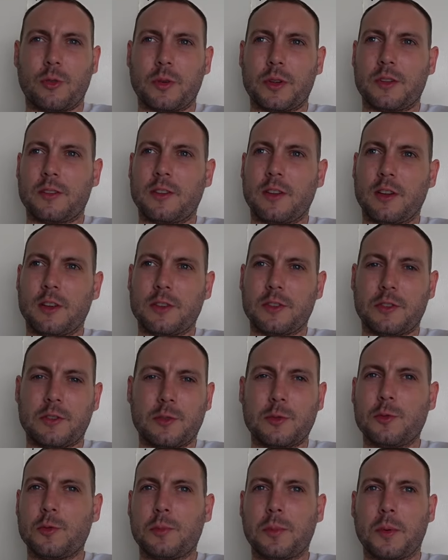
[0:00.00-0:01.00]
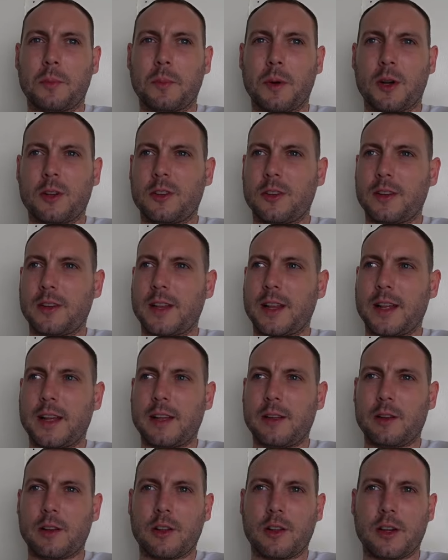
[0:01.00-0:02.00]
it's like super modern
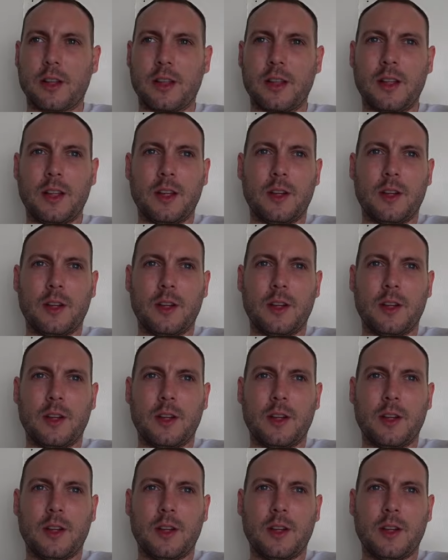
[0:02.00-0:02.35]
now, like